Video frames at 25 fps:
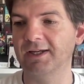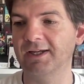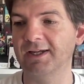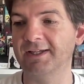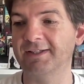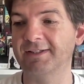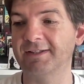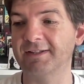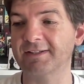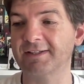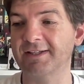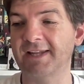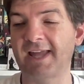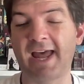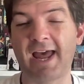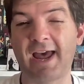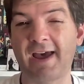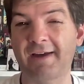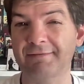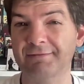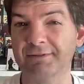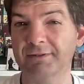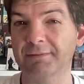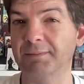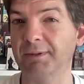It doesn't
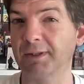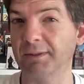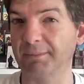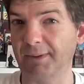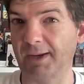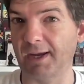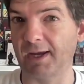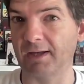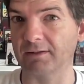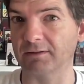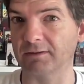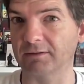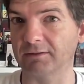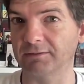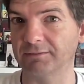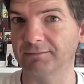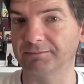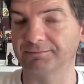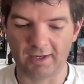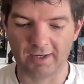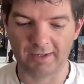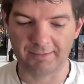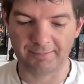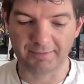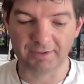have to be a battle.
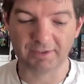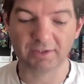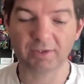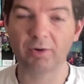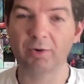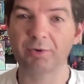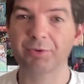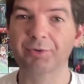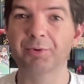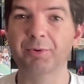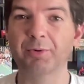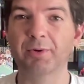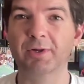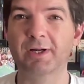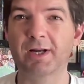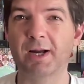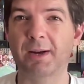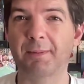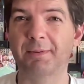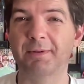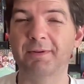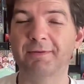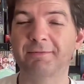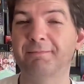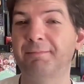I'm going to go through a
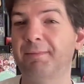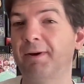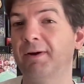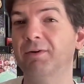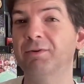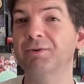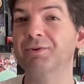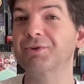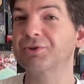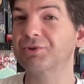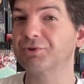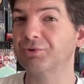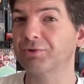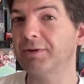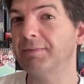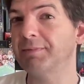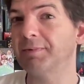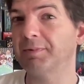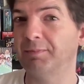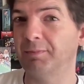couple of Meryl Streep